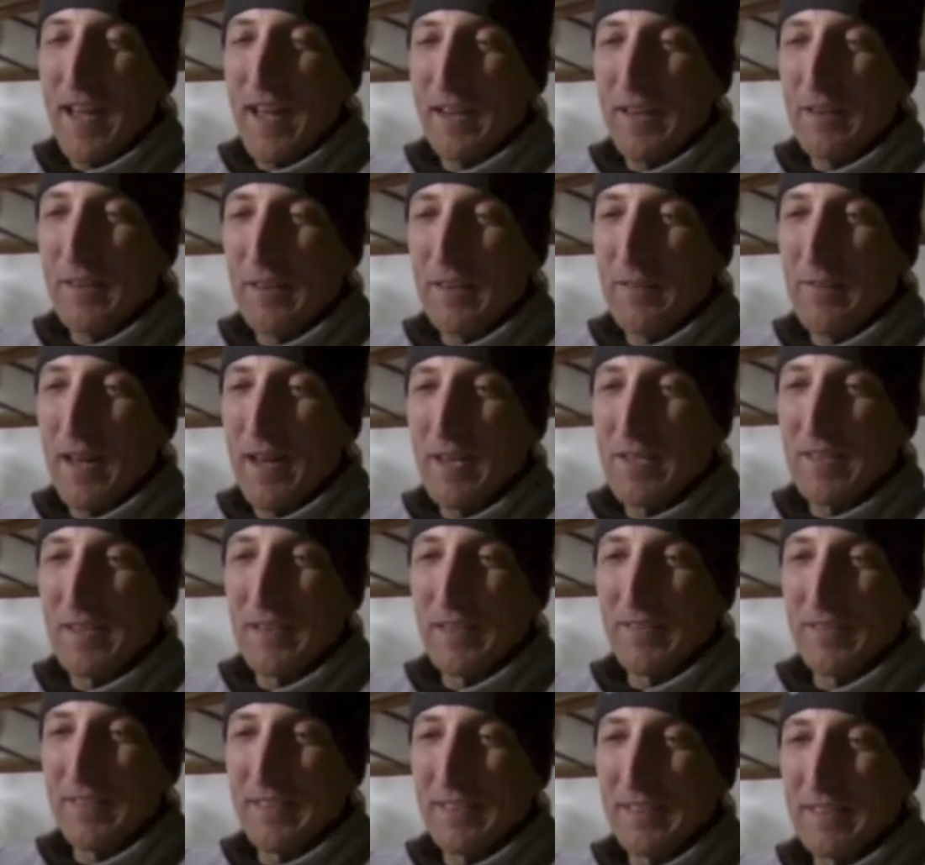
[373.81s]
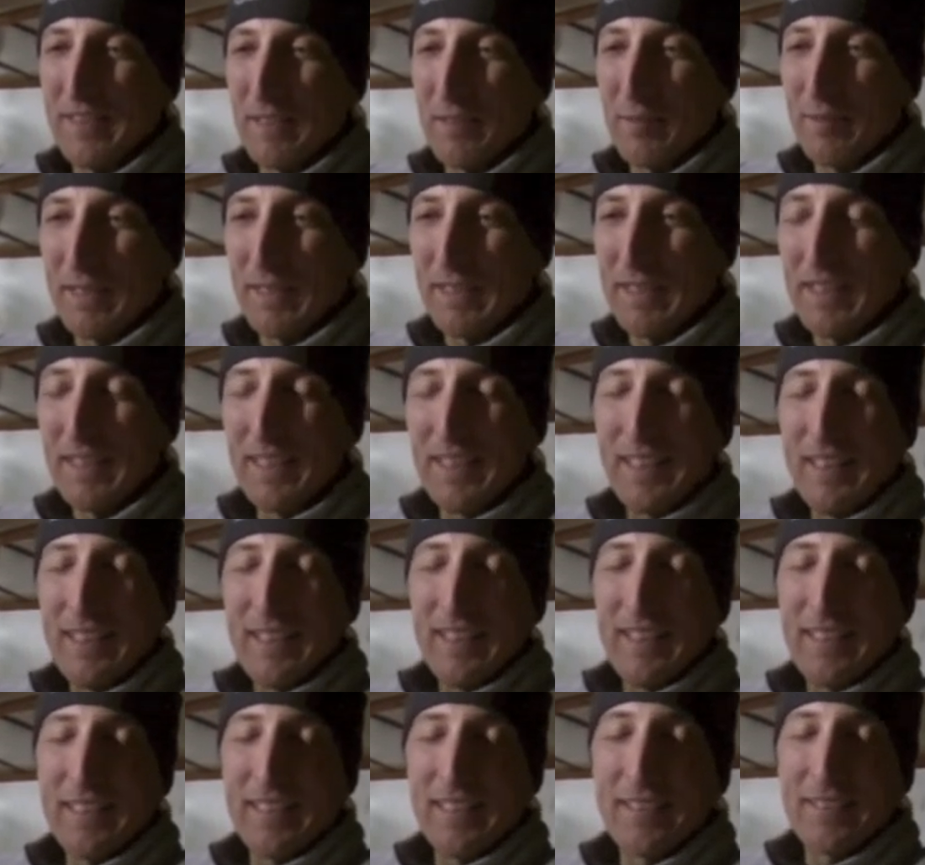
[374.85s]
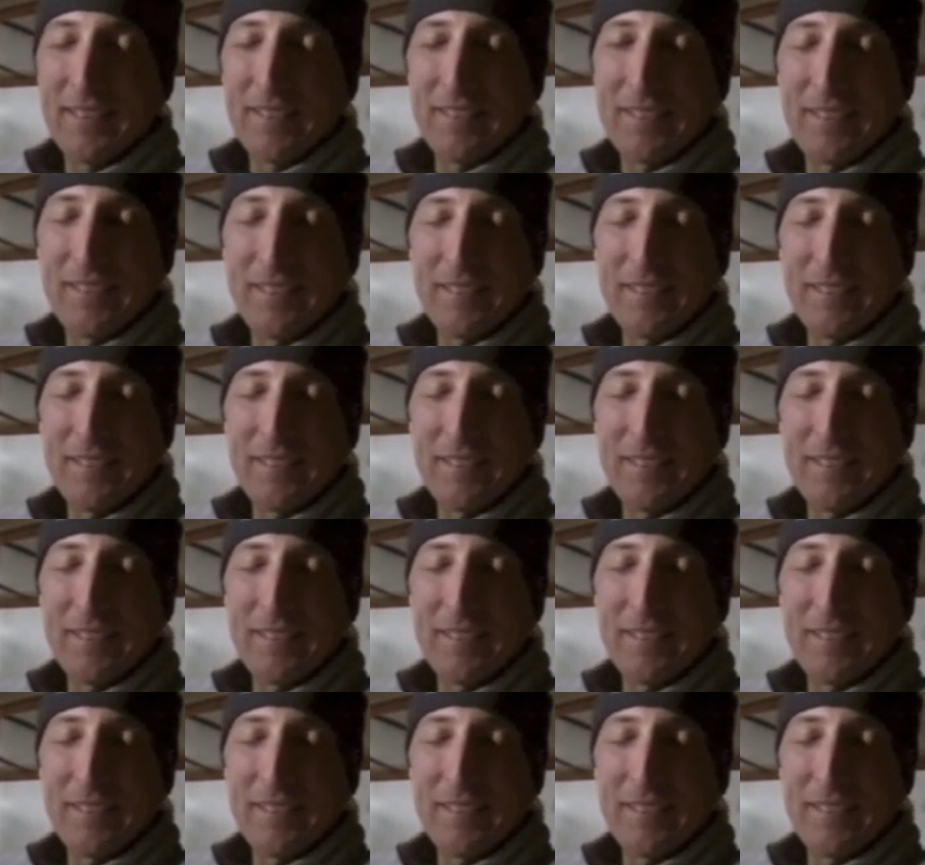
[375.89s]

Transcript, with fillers: I couldn't imagine that it was going to take me, you know,